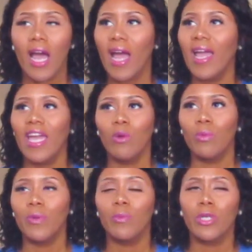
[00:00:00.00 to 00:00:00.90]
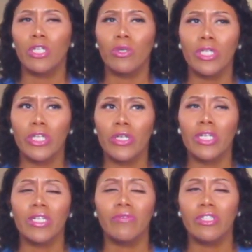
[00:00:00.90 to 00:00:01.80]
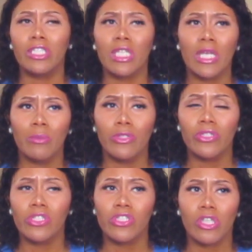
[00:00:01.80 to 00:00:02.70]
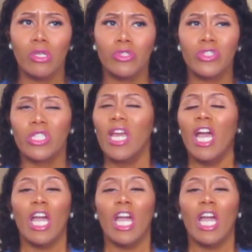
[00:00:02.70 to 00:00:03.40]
I hate when people get on here and give disclaimers and disclosures.